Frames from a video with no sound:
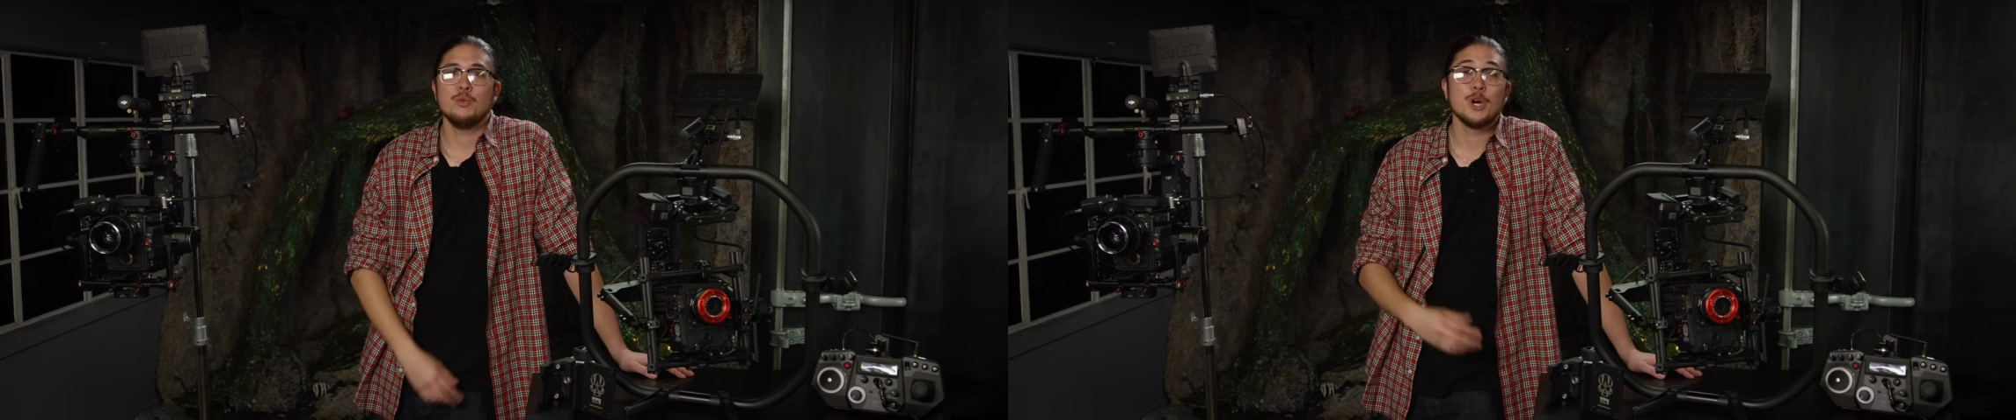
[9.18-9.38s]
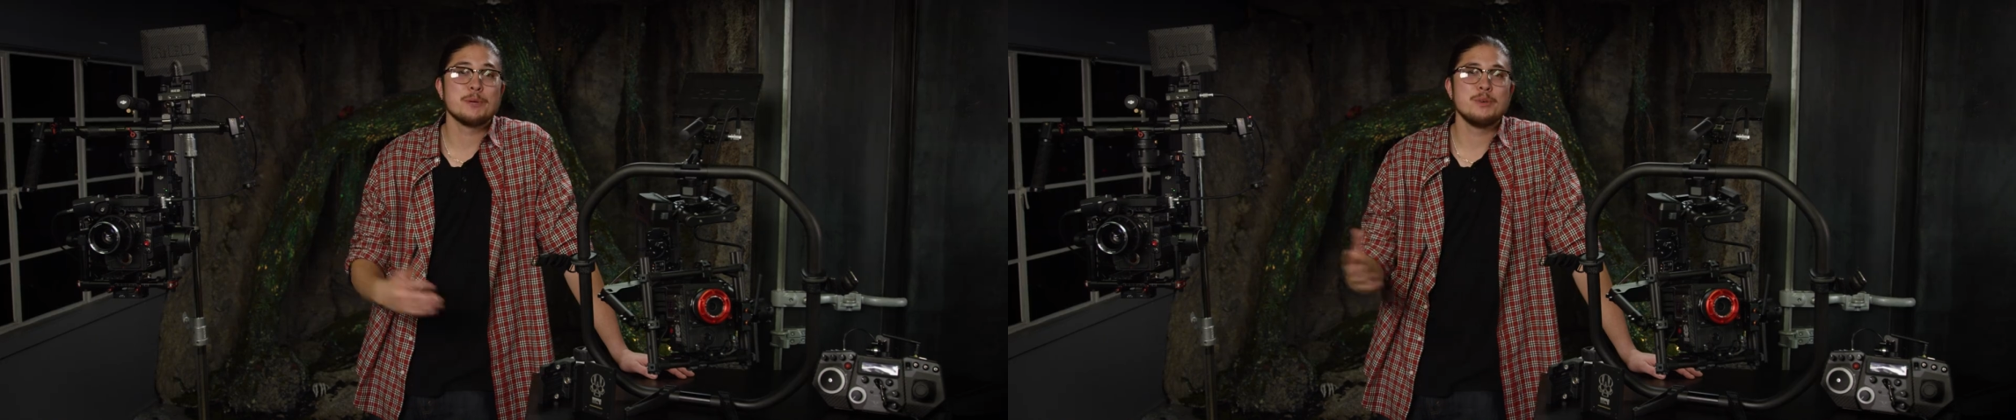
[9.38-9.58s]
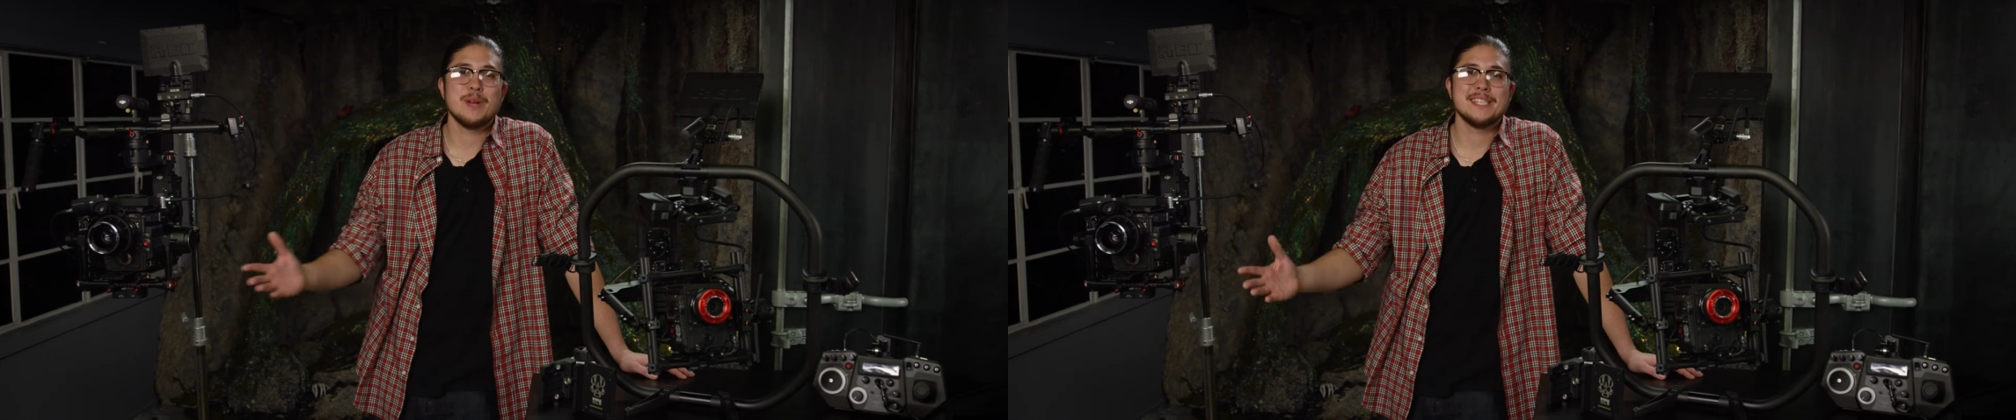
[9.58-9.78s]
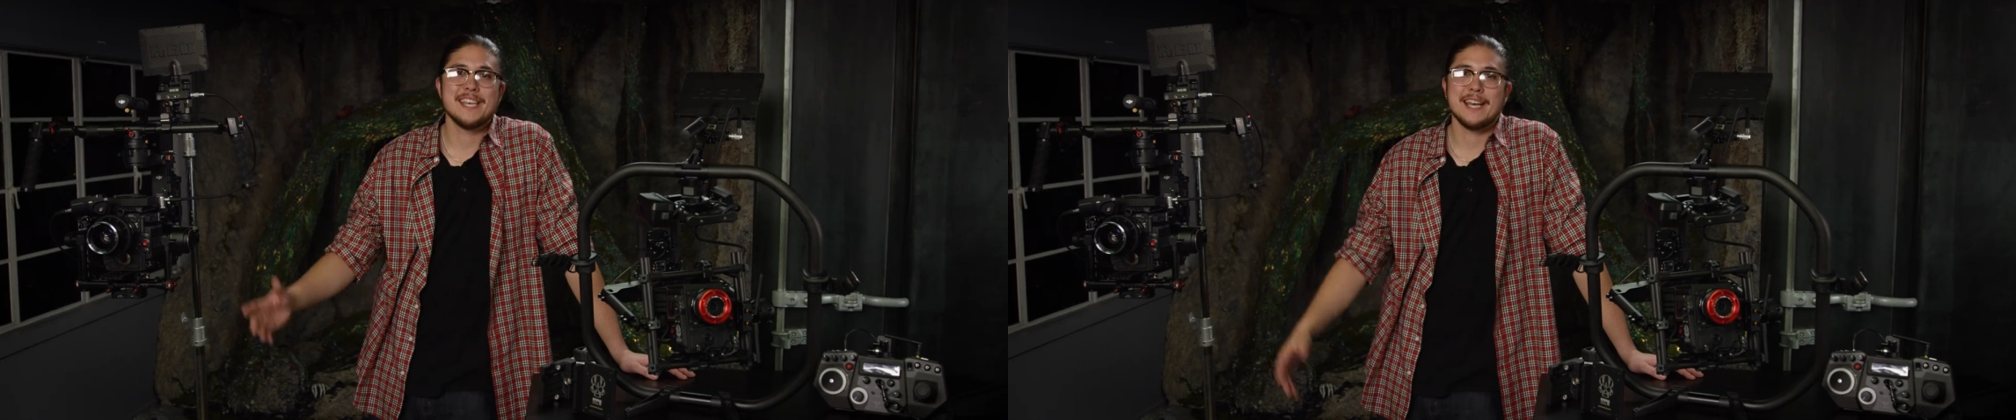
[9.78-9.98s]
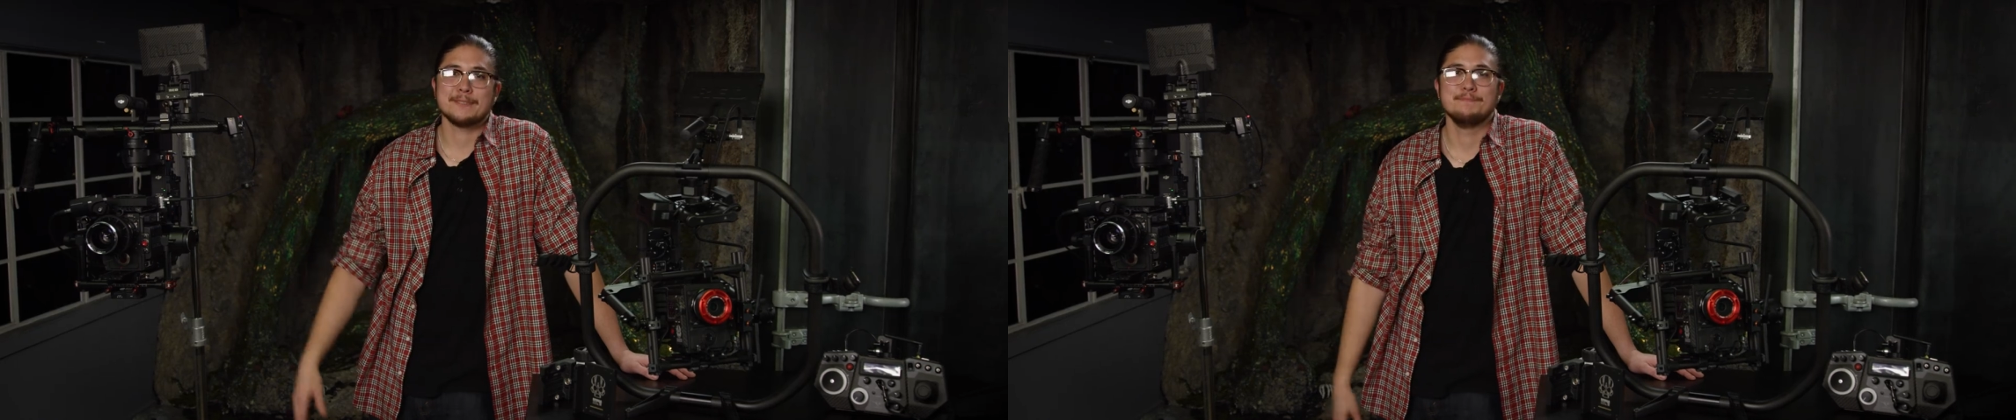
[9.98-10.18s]
Welcome to Red
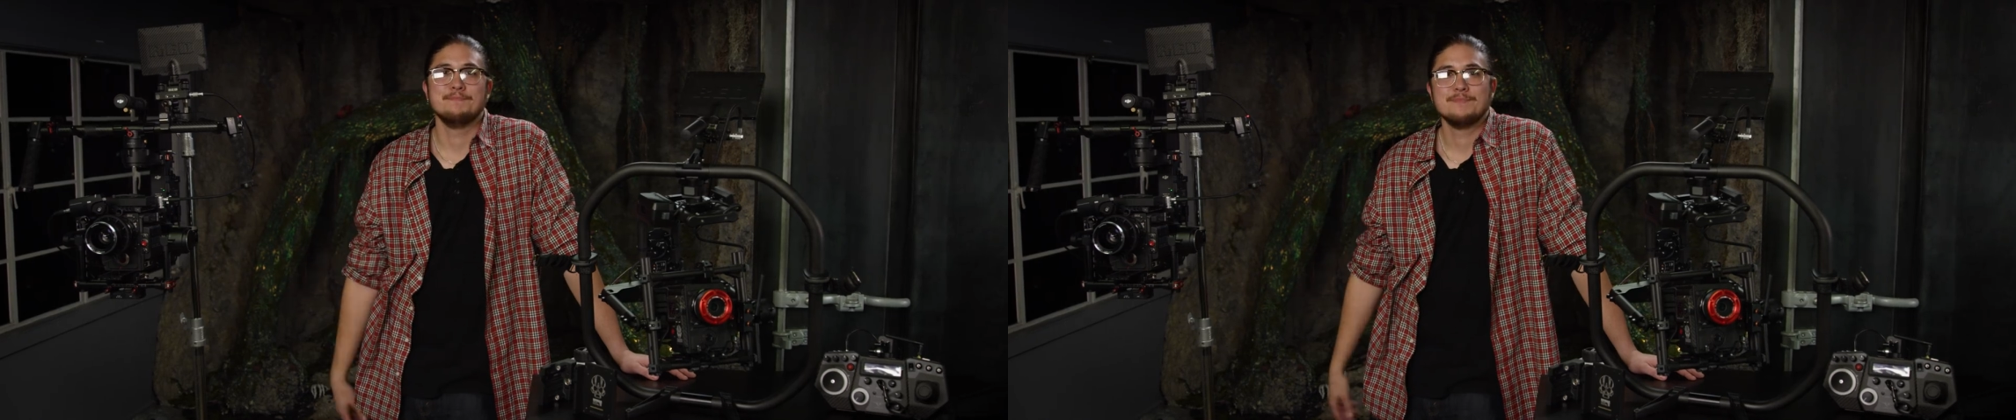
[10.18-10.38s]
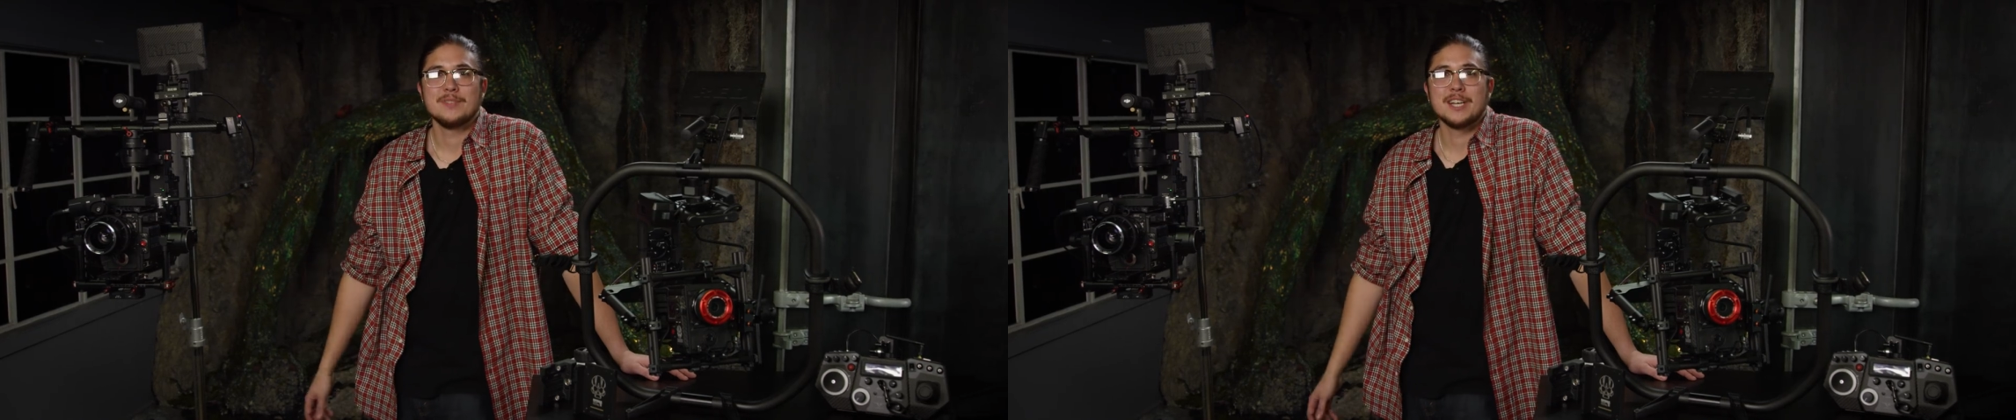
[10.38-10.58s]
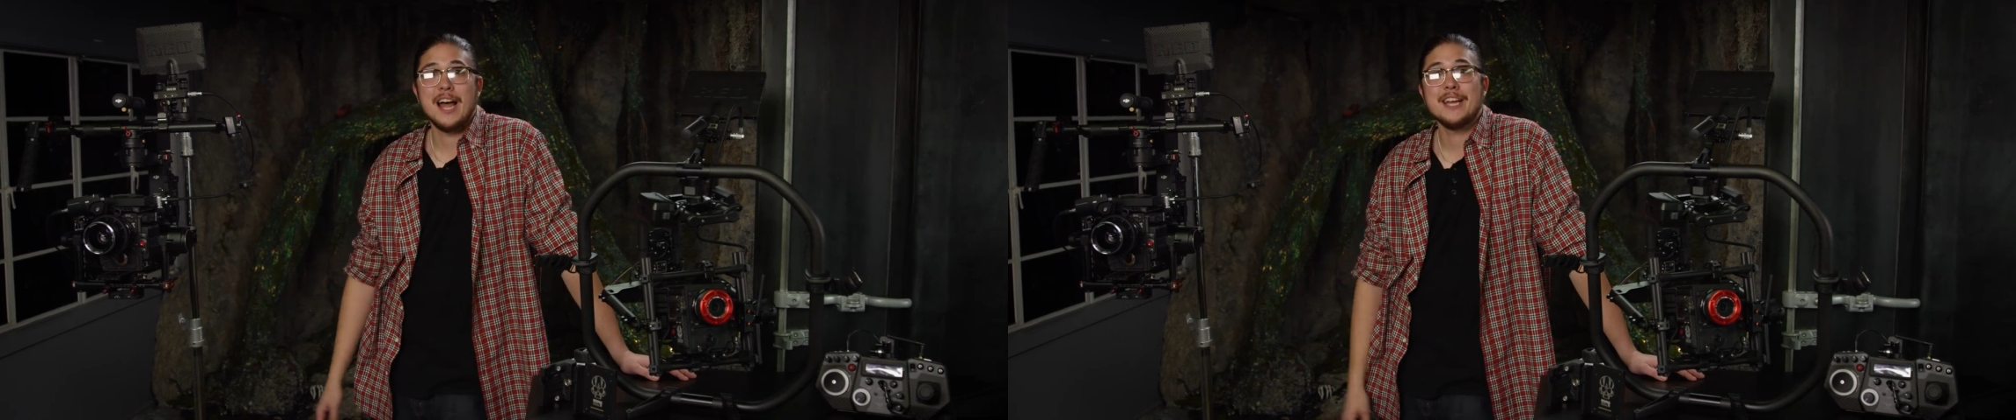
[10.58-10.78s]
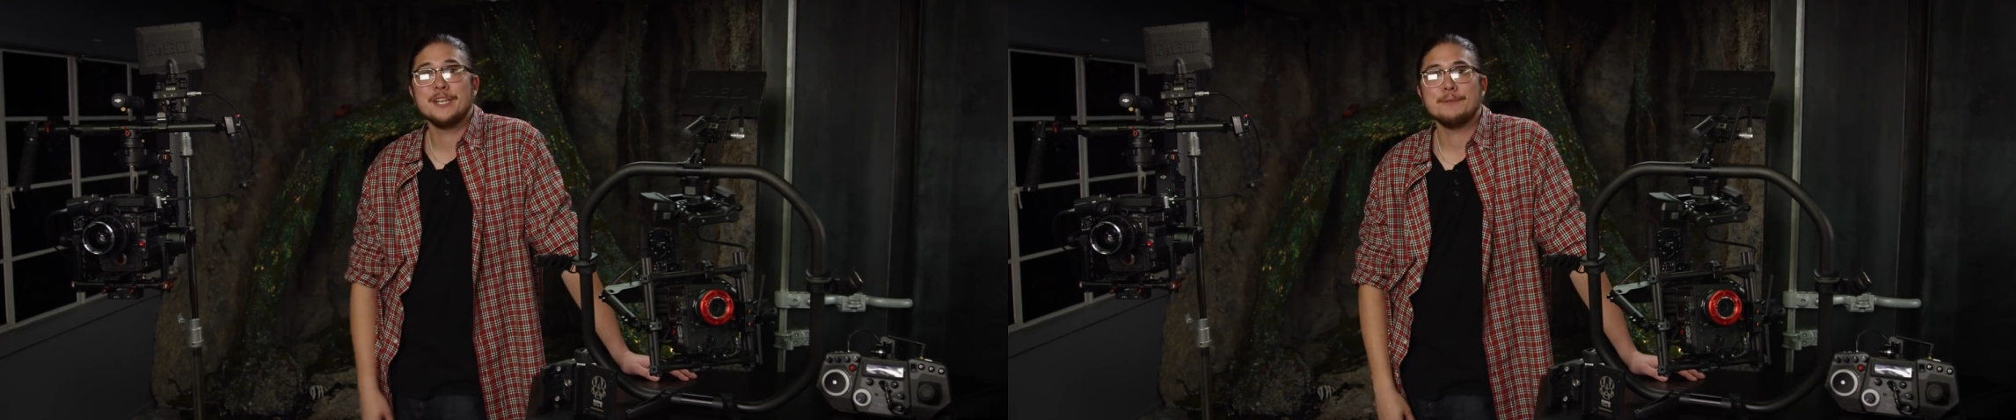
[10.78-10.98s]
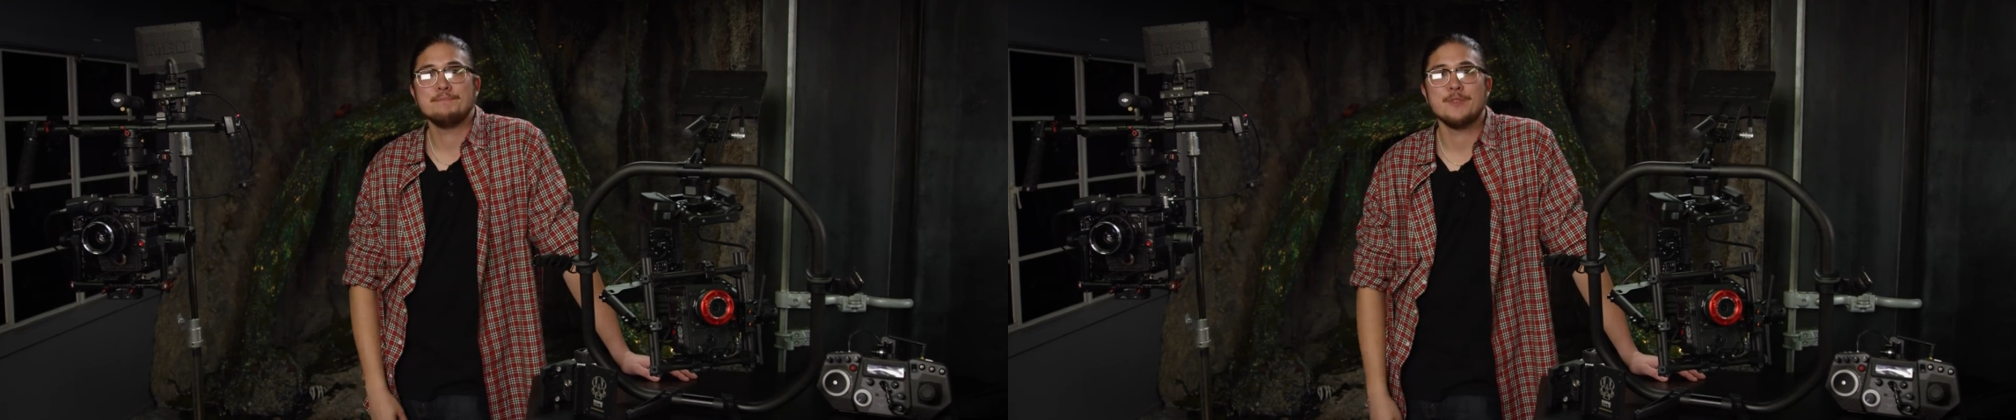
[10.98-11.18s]
Tech. Clyde
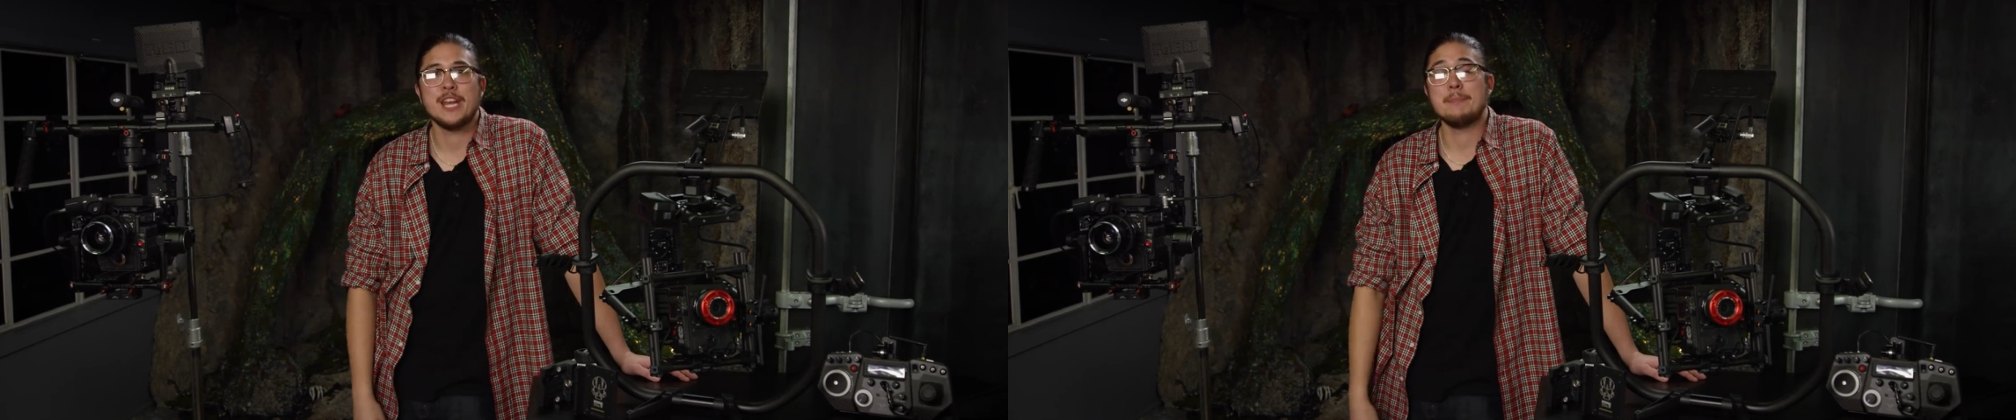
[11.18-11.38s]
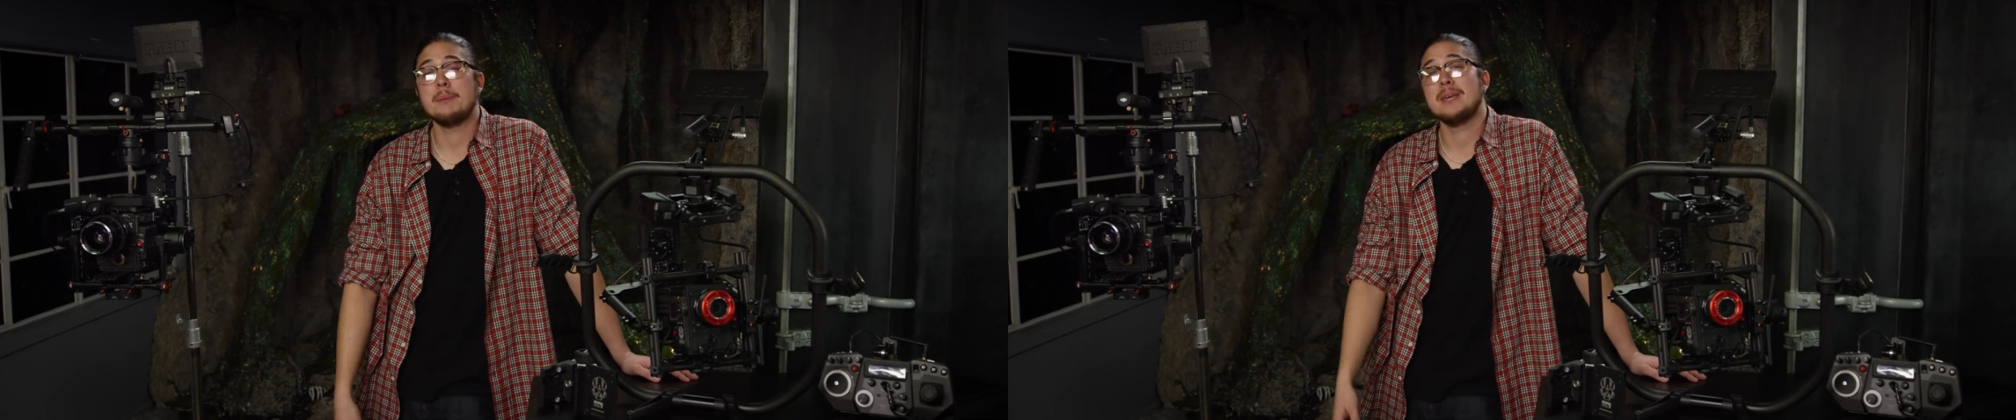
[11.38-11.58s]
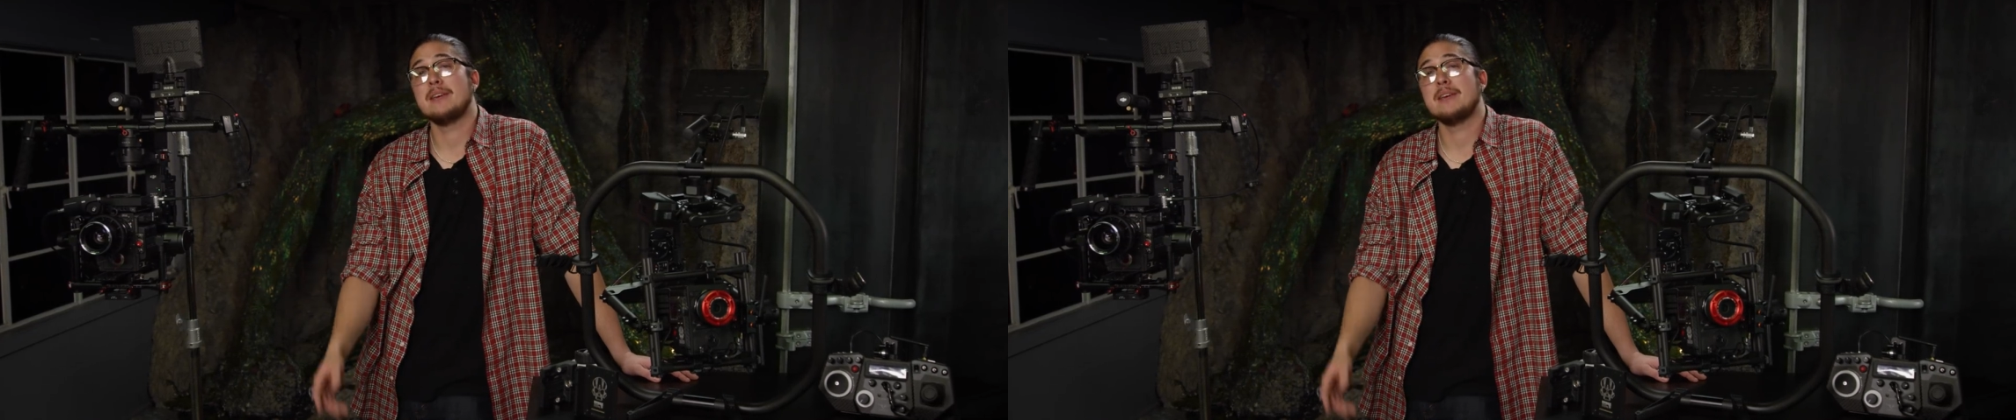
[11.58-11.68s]
here, and I'm going to be